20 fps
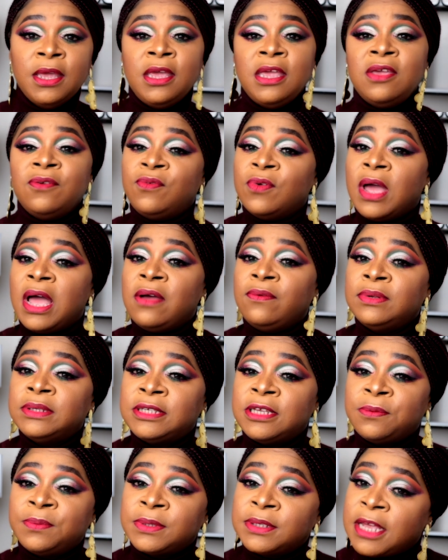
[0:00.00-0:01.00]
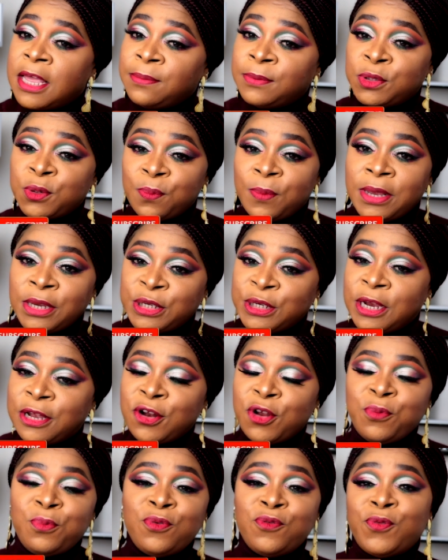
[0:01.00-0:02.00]
If you haven't subscribed to my
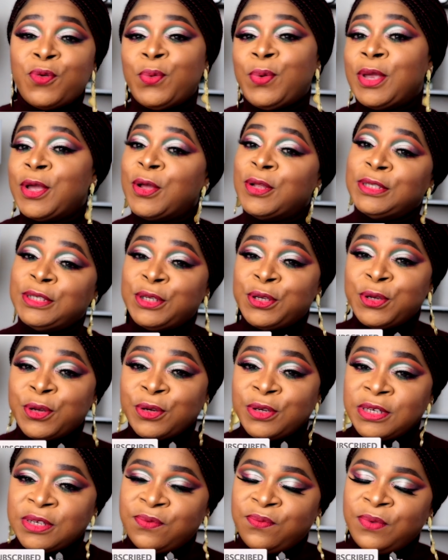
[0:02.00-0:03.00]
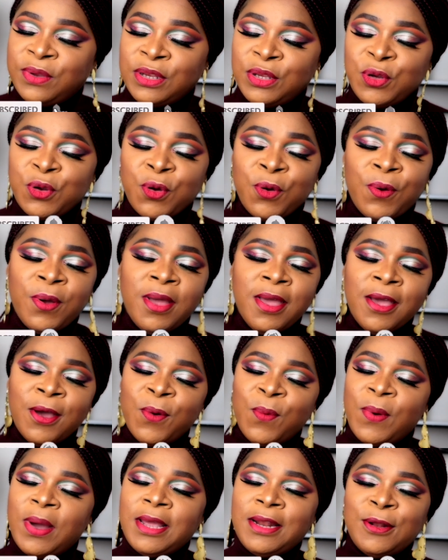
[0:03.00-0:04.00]
channel, before we continue this video,
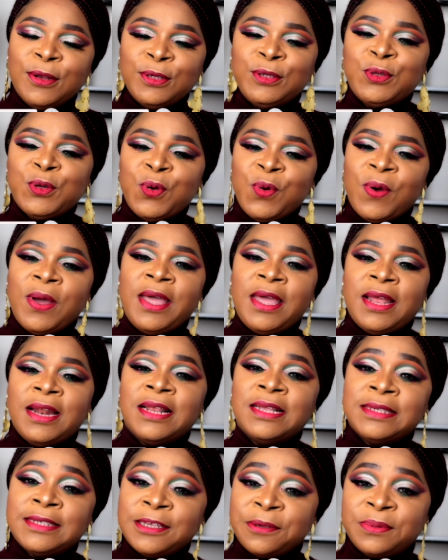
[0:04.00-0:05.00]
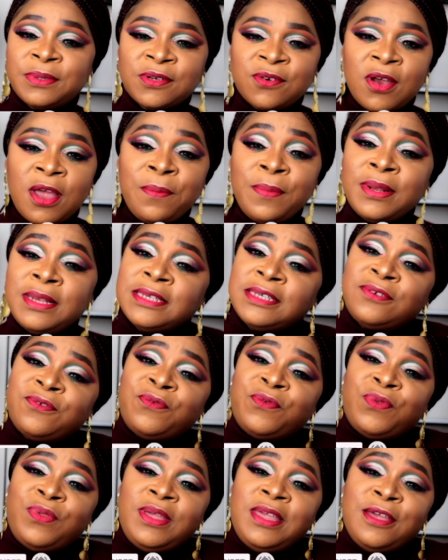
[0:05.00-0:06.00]
why don't you go ahead and subscribe? It is
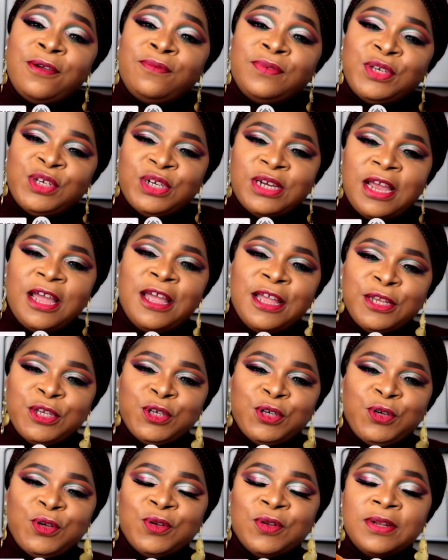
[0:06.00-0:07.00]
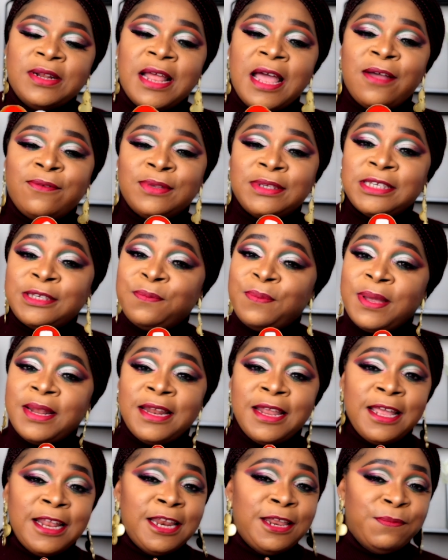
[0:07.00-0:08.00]
free of charge. You don't have to spend
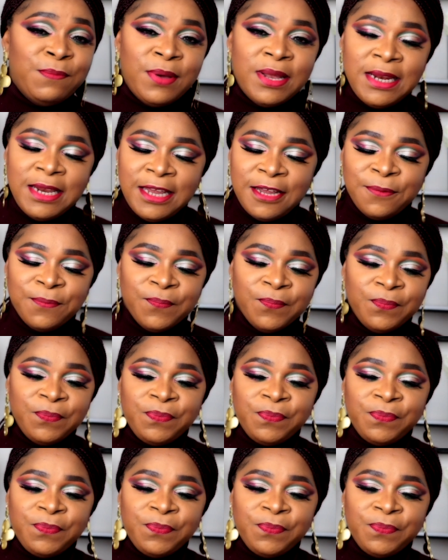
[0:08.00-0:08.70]
any money.